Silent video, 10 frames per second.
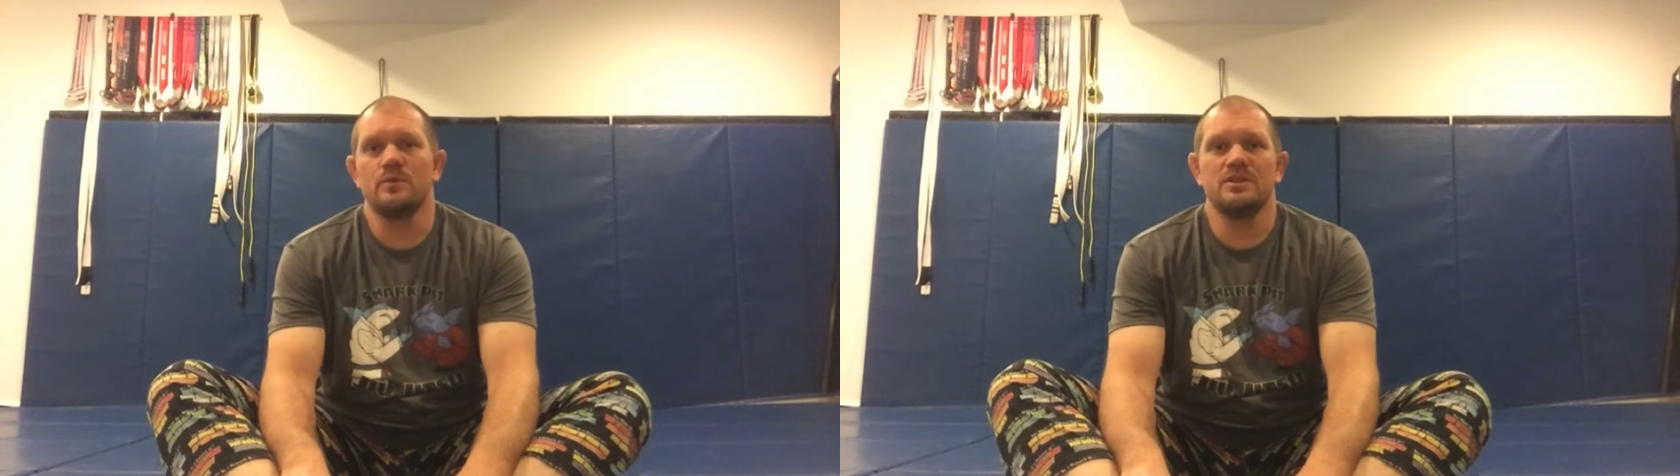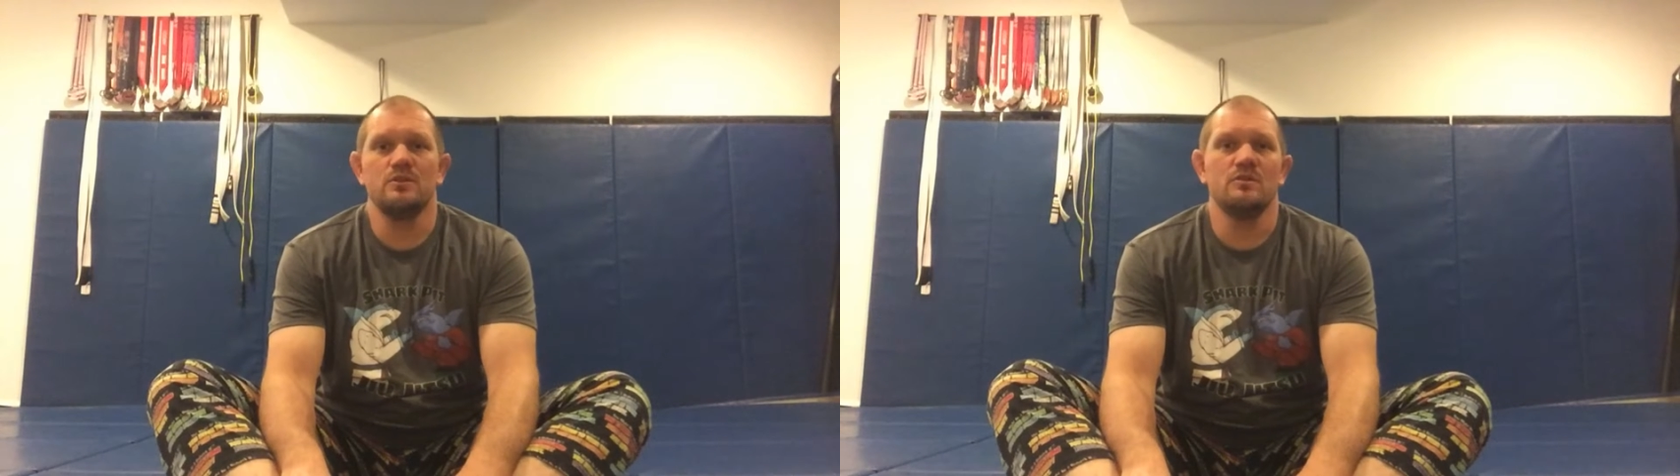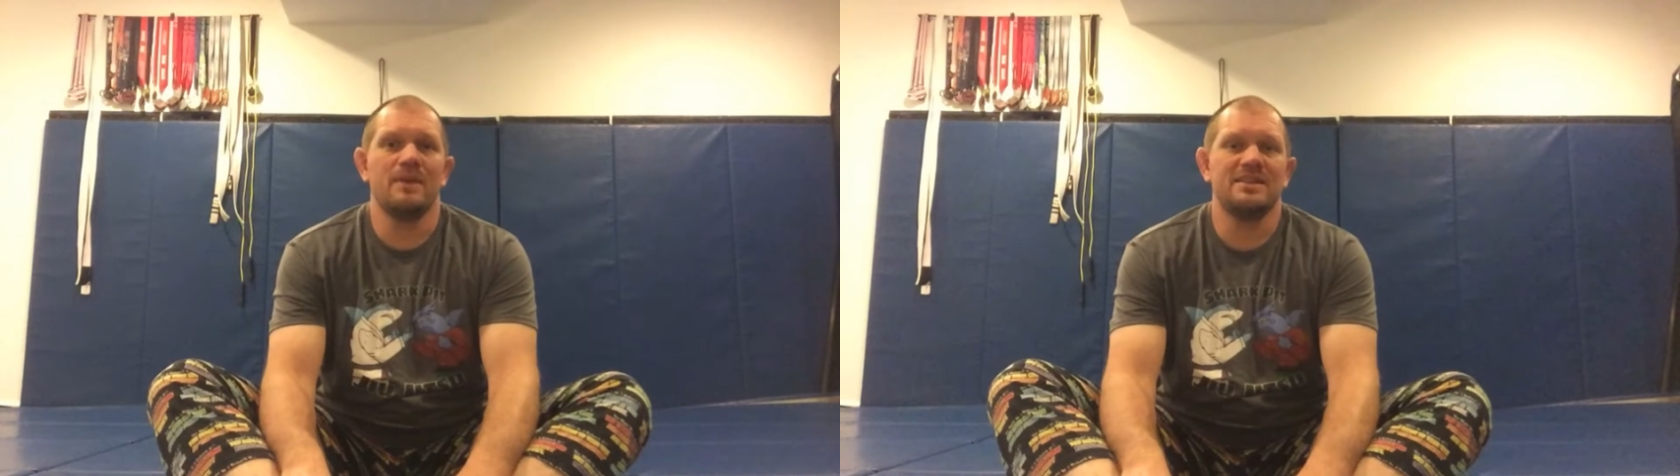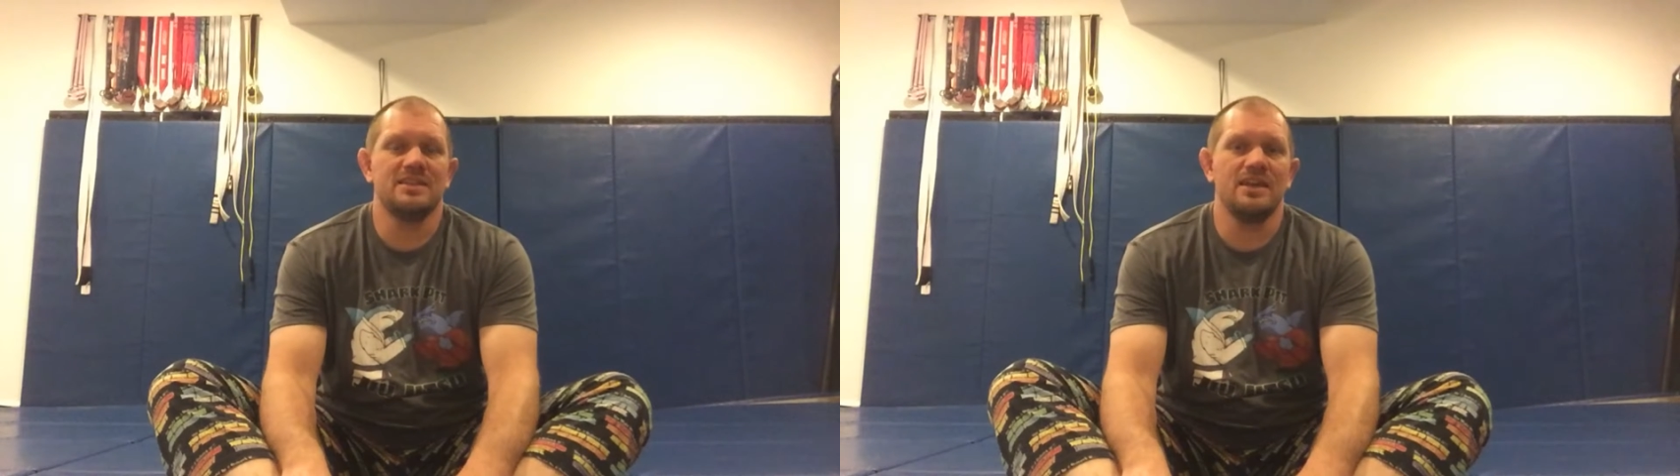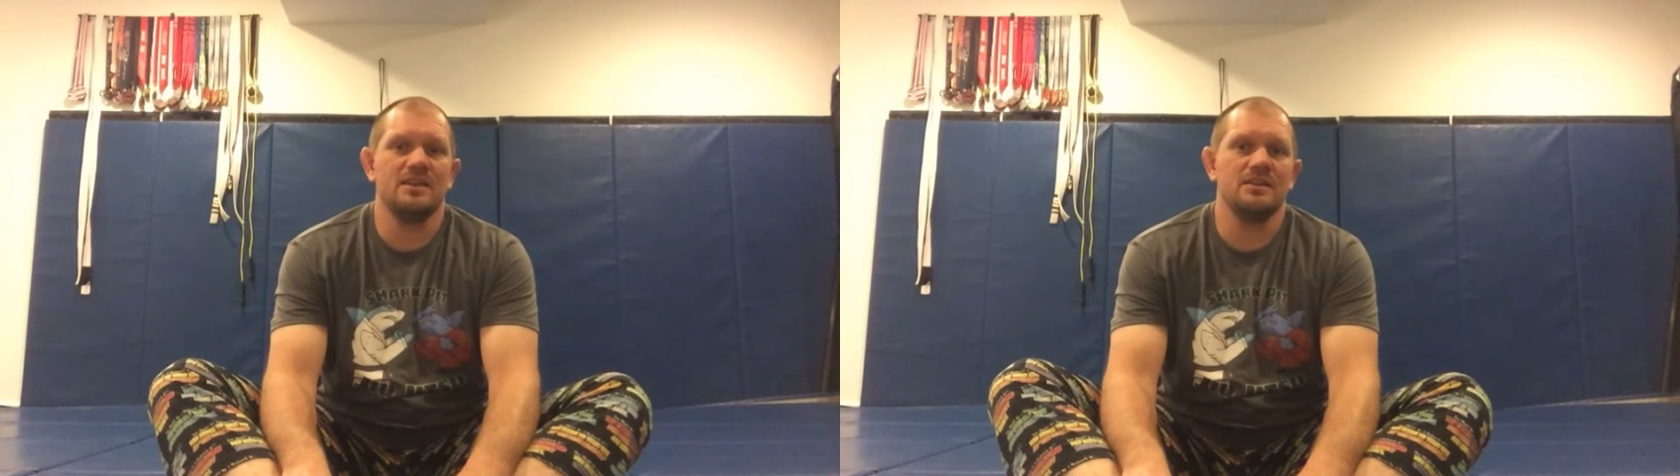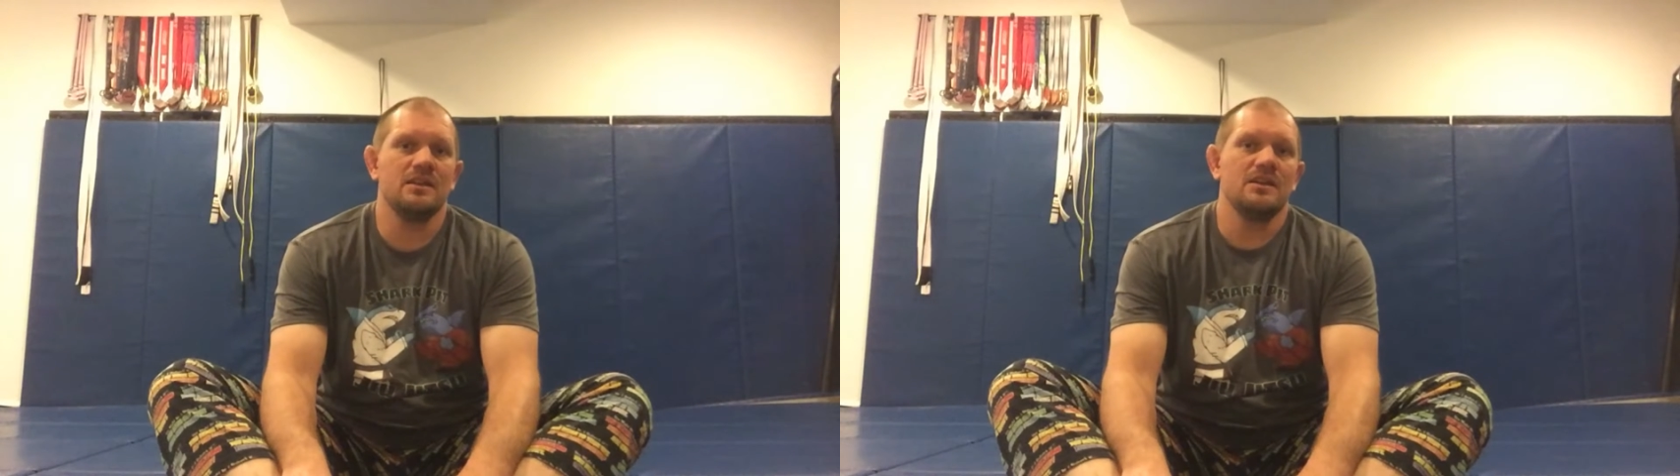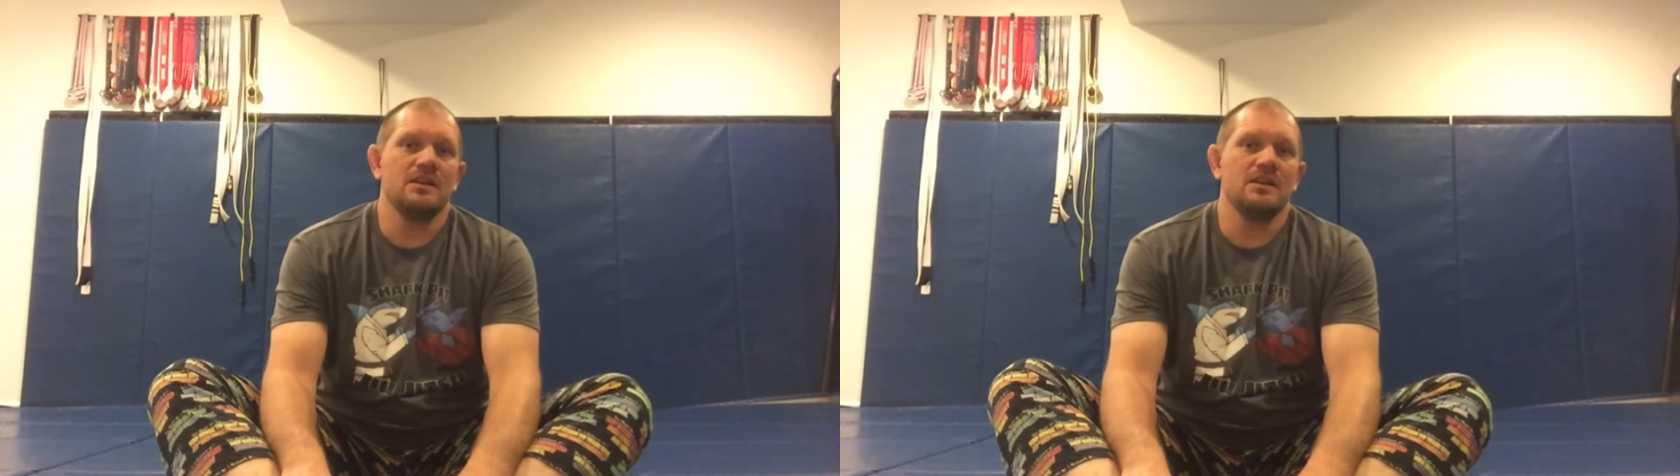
that we do to maintain.